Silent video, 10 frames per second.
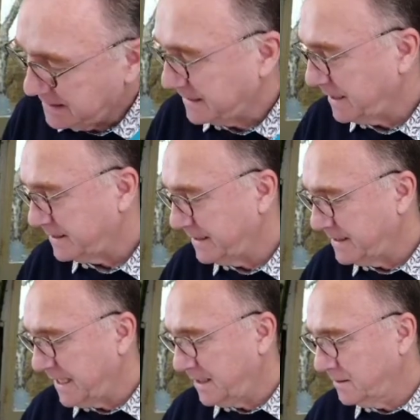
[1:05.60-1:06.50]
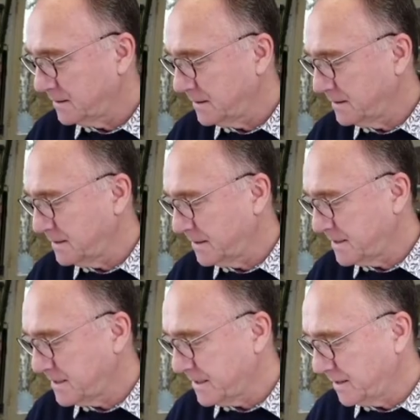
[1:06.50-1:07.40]
to cut it out and sort
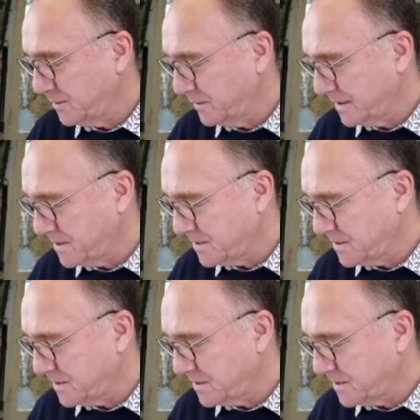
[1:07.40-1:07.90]
of stick all these